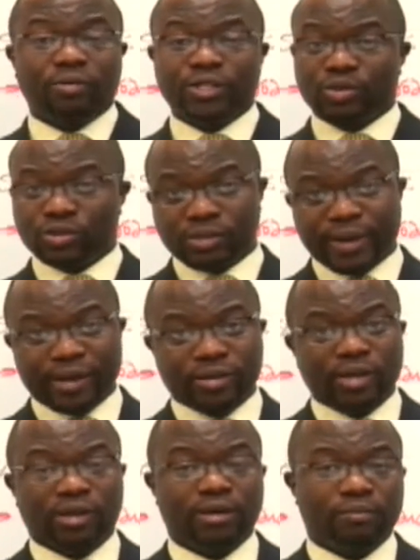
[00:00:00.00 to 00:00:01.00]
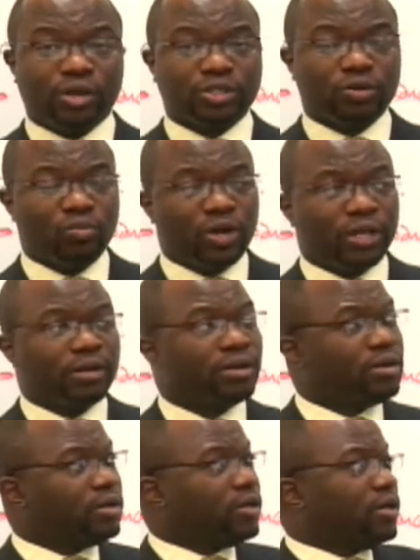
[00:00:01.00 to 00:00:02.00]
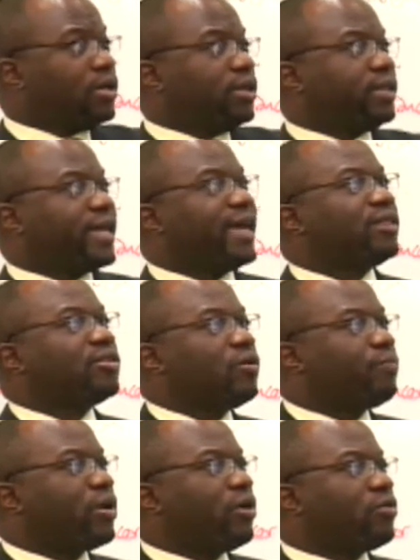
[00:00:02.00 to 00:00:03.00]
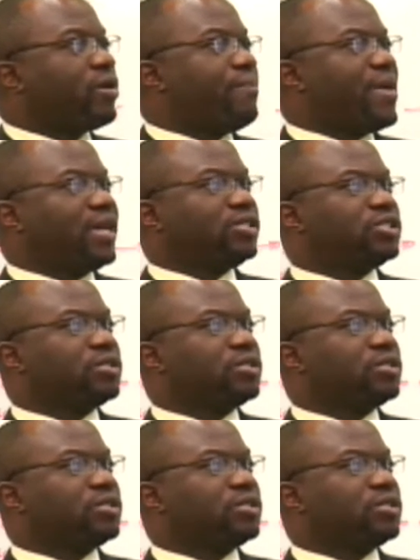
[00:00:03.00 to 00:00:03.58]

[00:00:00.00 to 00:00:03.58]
We talked about this in Module 1. That's your program manager,